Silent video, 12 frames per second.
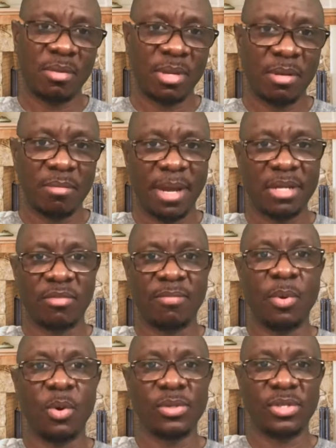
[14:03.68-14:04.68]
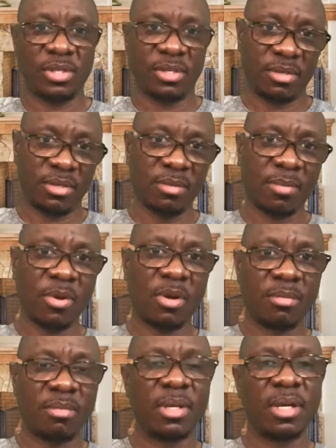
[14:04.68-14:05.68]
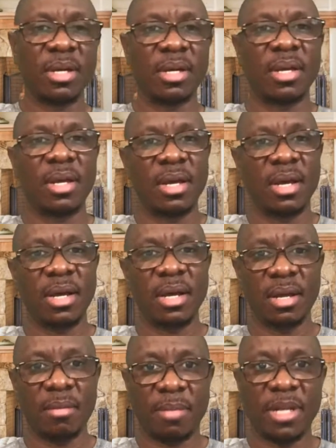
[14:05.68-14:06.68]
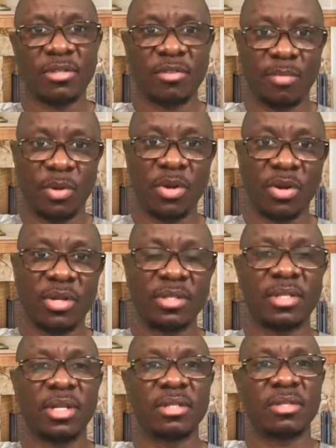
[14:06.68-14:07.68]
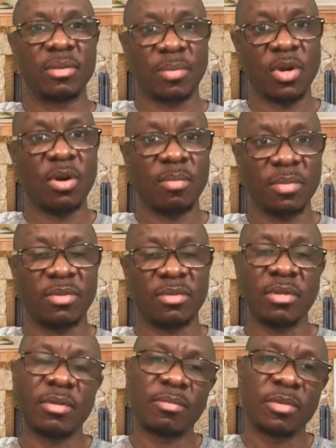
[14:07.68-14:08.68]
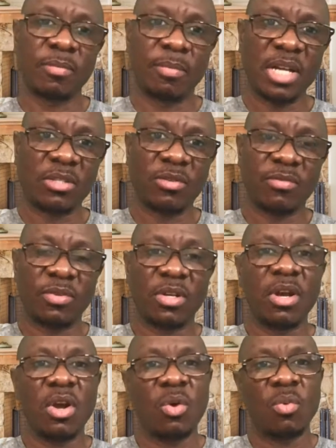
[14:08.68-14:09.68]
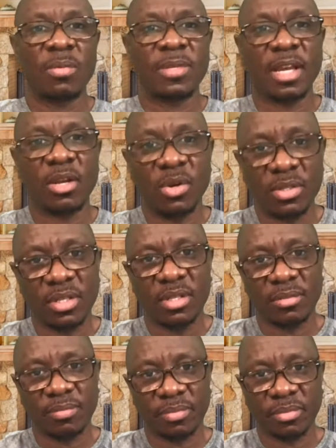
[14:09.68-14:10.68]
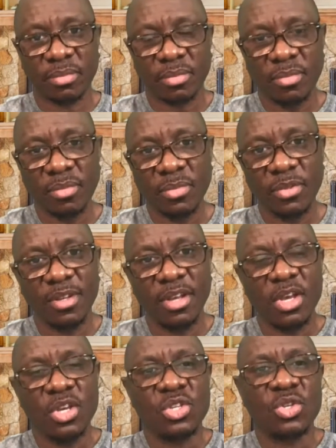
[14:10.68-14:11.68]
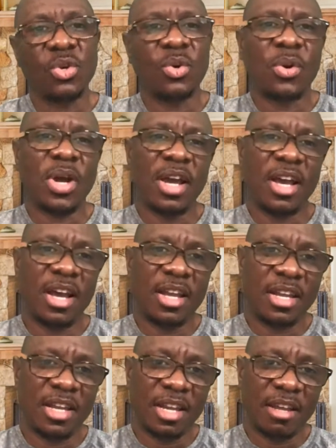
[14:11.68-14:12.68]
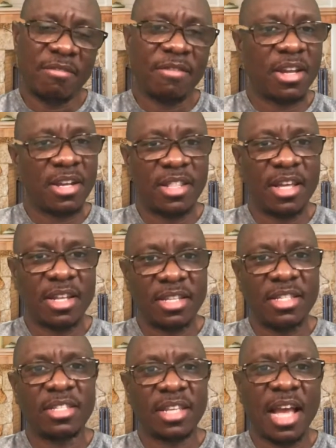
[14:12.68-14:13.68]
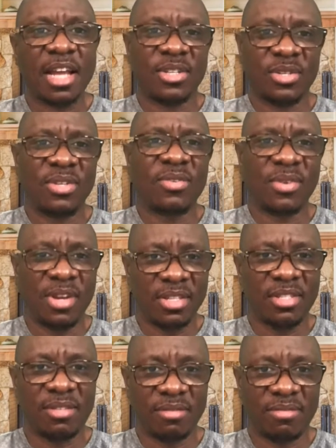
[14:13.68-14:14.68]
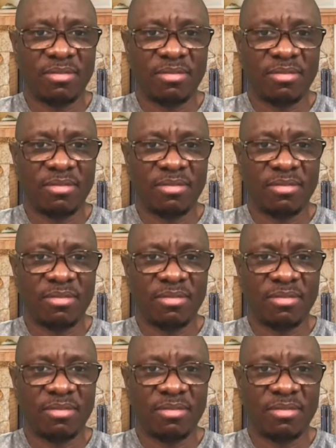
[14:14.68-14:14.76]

in part of posts, and some come in part of blog content, some come in part of website content. So, and I find out that it is actually relative.